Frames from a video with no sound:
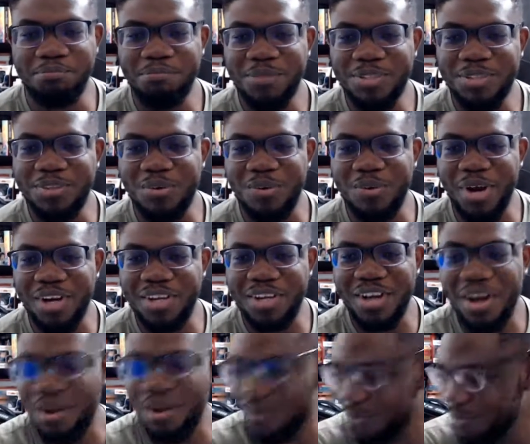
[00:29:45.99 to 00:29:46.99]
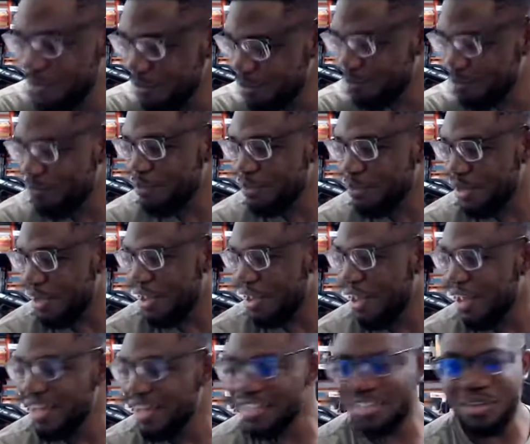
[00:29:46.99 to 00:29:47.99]
So right now,
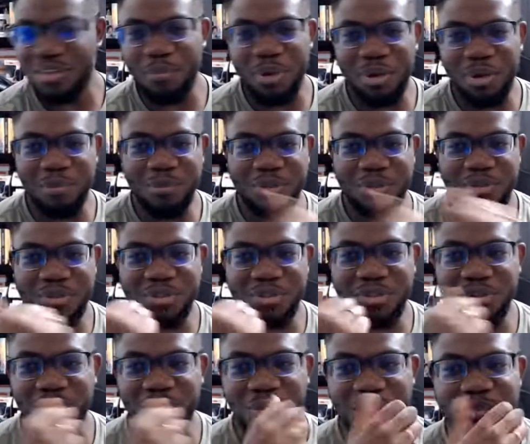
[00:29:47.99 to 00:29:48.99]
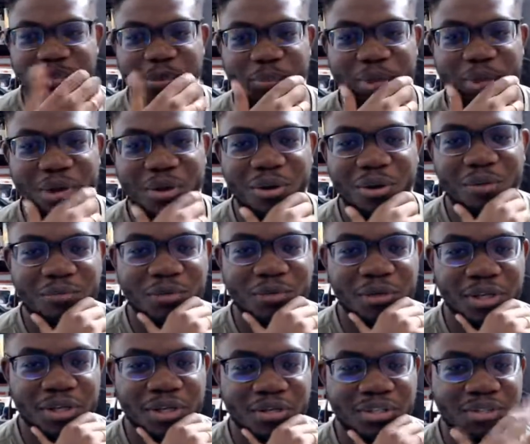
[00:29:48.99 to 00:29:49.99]
somebody will be switching to watch me play Call of
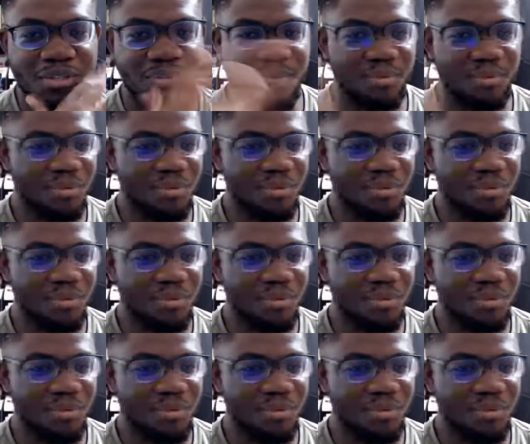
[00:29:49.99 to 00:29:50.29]
Duty and just